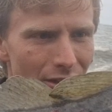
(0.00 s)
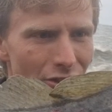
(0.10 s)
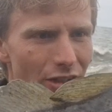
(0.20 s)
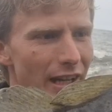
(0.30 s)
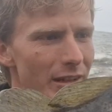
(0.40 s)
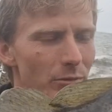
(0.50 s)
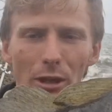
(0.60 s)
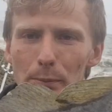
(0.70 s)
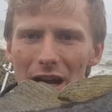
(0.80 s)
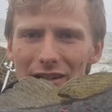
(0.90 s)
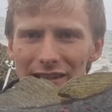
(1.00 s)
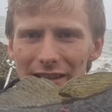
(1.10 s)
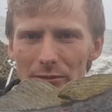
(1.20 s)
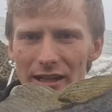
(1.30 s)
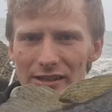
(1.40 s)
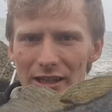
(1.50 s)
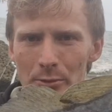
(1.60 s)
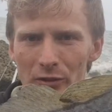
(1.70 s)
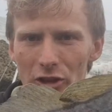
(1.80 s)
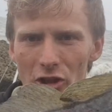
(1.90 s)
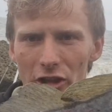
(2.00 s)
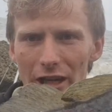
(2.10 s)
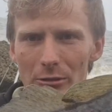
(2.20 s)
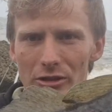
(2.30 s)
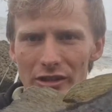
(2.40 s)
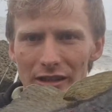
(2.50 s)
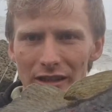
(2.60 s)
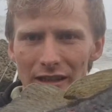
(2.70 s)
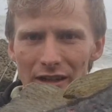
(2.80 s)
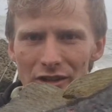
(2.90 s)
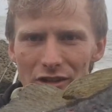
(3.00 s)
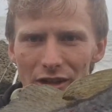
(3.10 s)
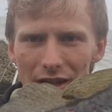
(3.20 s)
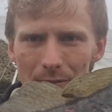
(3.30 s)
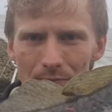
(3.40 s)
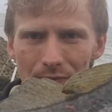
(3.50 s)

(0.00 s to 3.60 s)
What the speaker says: So yeah, we're not blanking anyway. At least we've got a cod out. So